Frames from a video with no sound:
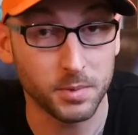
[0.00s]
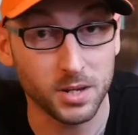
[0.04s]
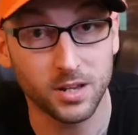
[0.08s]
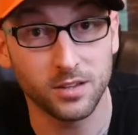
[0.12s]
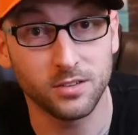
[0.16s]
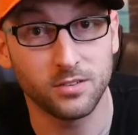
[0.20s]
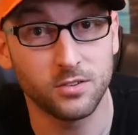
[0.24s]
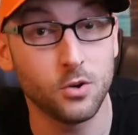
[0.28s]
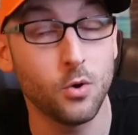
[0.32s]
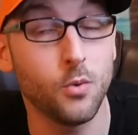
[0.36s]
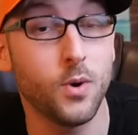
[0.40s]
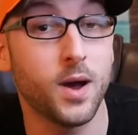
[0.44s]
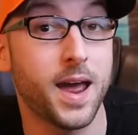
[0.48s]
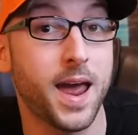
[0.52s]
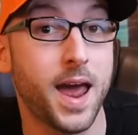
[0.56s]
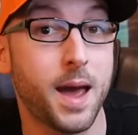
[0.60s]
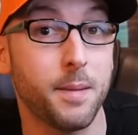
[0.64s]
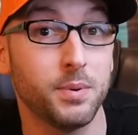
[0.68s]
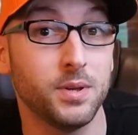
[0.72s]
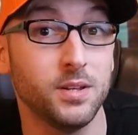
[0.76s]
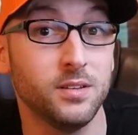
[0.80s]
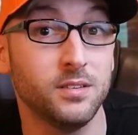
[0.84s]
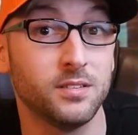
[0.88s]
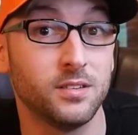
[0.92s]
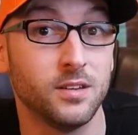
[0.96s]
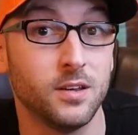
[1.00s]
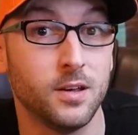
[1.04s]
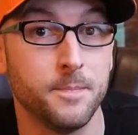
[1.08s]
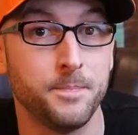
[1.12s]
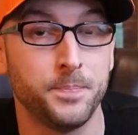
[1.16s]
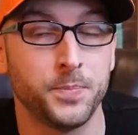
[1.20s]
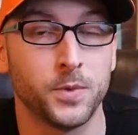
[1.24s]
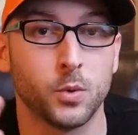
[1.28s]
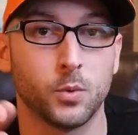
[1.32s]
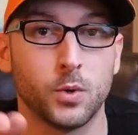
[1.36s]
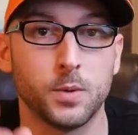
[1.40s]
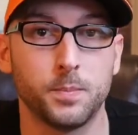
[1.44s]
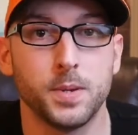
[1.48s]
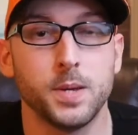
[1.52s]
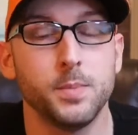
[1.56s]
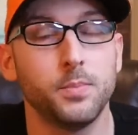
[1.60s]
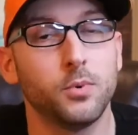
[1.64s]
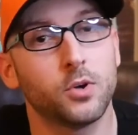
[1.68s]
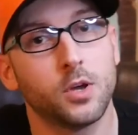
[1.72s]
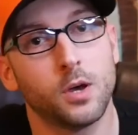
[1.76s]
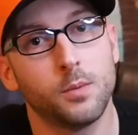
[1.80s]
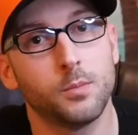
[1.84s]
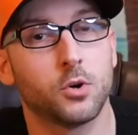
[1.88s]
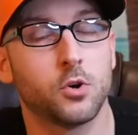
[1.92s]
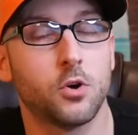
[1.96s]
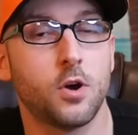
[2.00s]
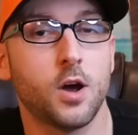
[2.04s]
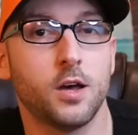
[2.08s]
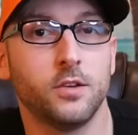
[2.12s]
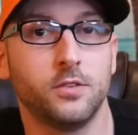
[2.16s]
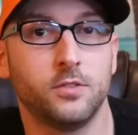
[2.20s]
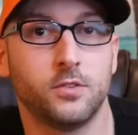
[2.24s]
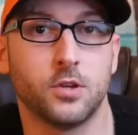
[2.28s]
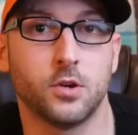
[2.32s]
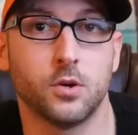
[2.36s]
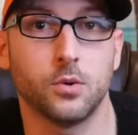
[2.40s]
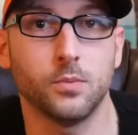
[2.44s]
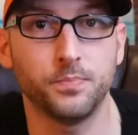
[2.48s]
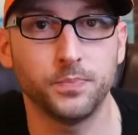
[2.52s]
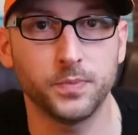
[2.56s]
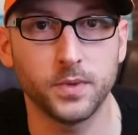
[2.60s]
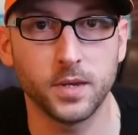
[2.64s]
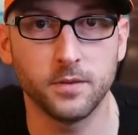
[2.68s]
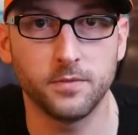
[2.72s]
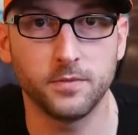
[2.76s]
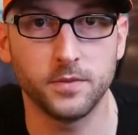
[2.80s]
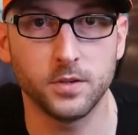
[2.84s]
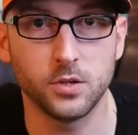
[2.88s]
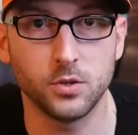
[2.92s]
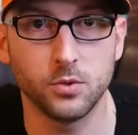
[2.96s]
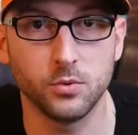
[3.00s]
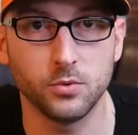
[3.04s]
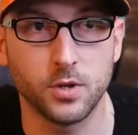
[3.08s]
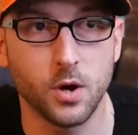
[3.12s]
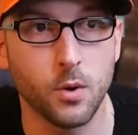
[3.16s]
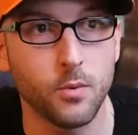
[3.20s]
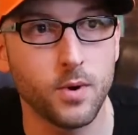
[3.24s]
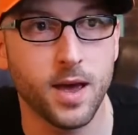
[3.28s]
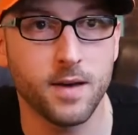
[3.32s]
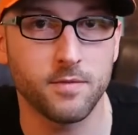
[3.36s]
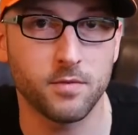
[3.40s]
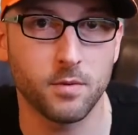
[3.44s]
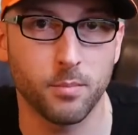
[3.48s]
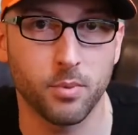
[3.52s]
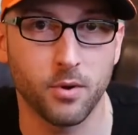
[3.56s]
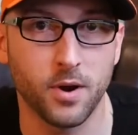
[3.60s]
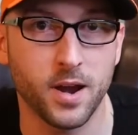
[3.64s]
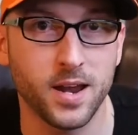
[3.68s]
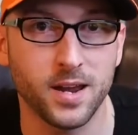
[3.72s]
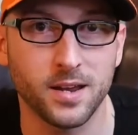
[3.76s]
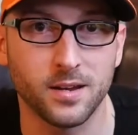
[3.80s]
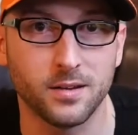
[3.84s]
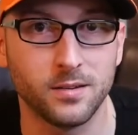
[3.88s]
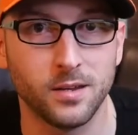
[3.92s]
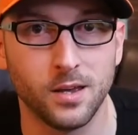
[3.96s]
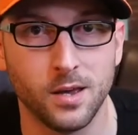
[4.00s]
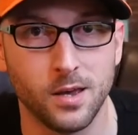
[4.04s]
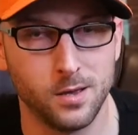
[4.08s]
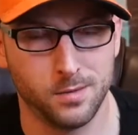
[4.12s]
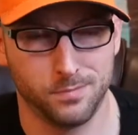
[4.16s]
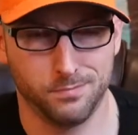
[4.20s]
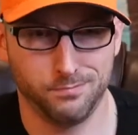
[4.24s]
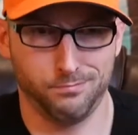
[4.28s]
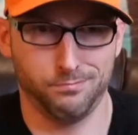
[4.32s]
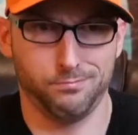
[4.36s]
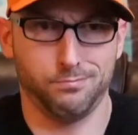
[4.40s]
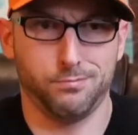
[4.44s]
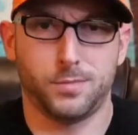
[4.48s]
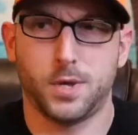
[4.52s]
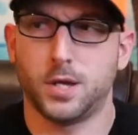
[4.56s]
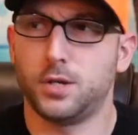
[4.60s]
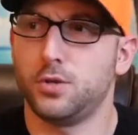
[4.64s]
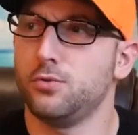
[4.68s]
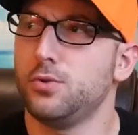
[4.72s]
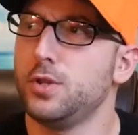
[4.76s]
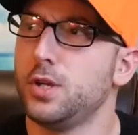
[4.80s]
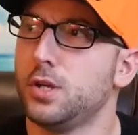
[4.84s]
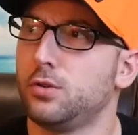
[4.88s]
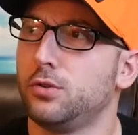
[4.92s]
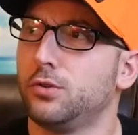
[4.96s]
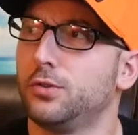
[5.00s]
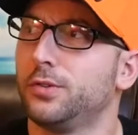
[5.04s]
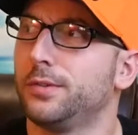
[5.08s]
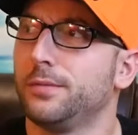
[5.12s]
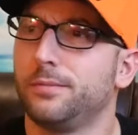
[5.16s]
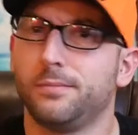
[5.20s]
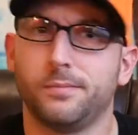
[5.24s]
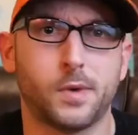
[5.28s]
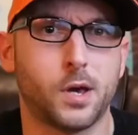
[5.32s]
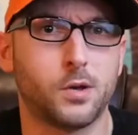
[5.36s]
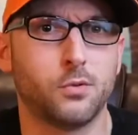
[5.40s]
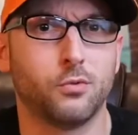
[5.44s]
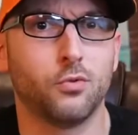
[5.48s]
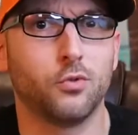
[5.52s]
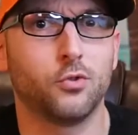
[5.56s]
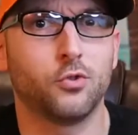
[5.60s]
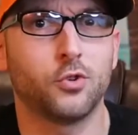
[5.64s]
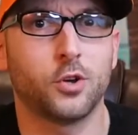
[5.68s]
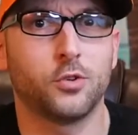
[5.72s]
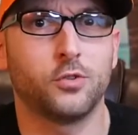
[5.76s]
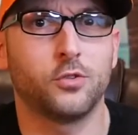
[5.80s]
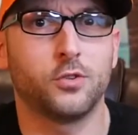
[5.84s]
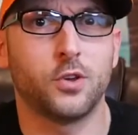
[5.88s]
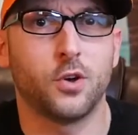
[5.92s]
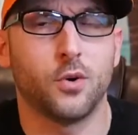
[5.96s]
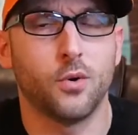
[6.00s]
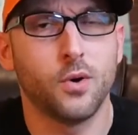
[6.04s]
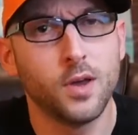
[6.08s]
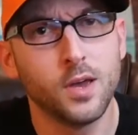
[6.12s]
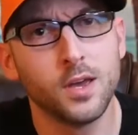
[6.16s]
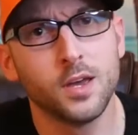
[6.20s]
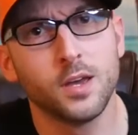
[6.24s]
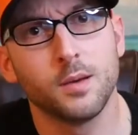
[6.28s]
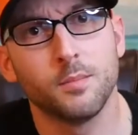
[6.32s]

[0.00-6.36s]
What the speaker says: Because you know what happens? When people come across you, if you don't have a brand, they do this. I don't trust you.